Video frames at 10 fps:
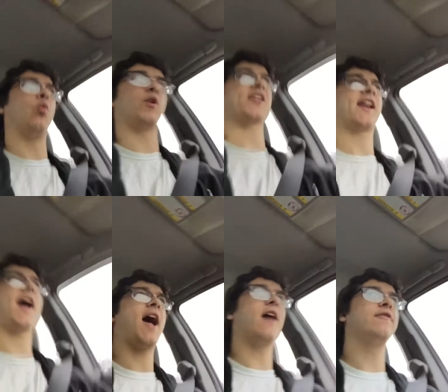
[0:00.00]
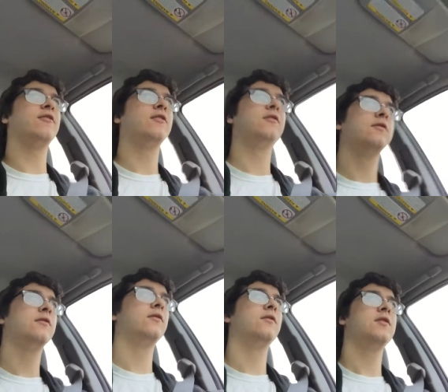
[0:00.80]
a week and a half.
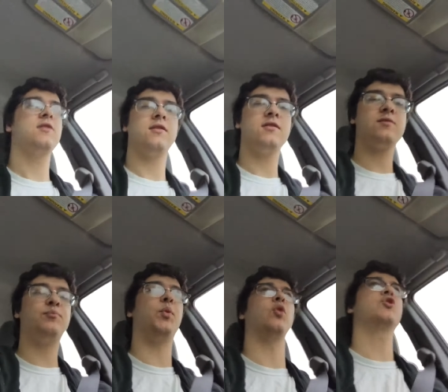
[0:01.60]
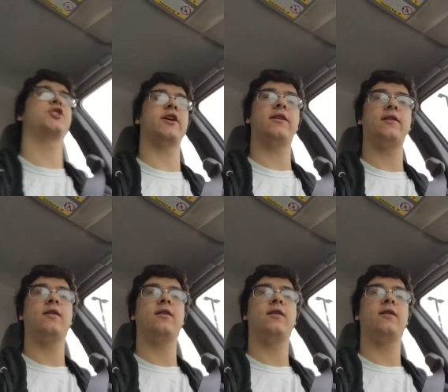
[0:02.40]
It's bullshit.